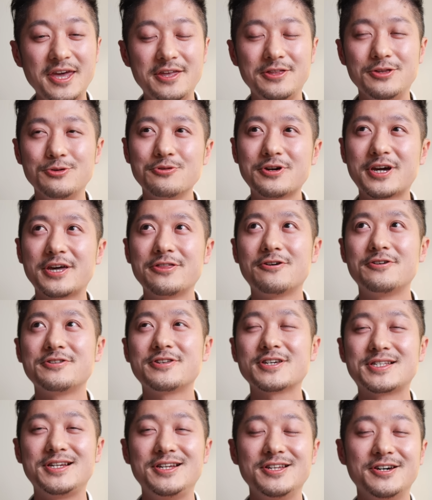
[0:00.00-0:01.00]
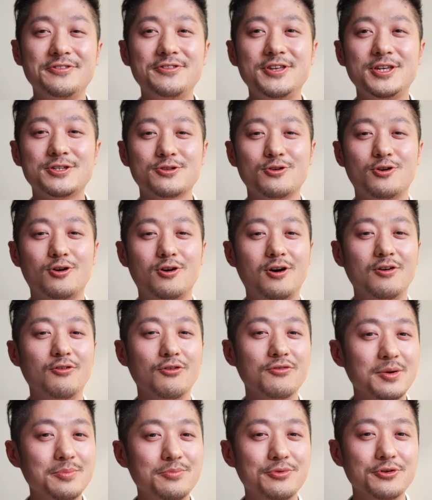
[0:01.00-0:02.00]
You cannot just learn this over
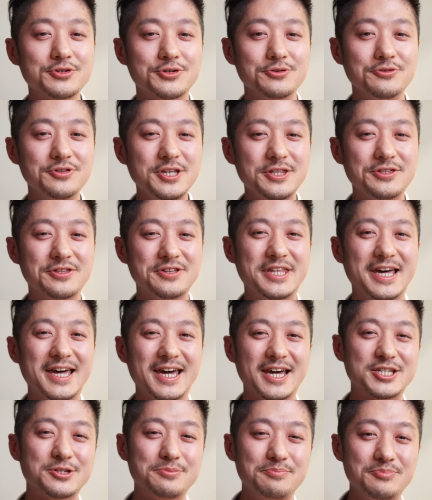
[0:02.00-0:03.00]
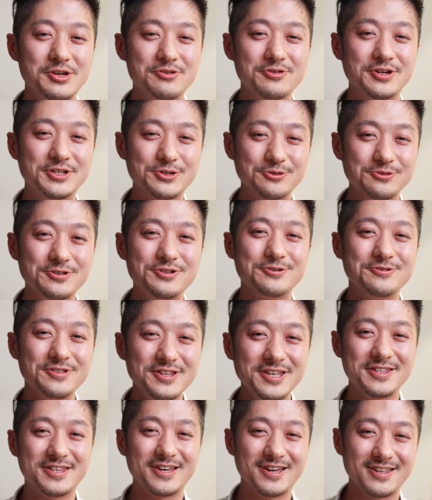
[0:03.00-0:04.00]
books. You need that experience. You need that.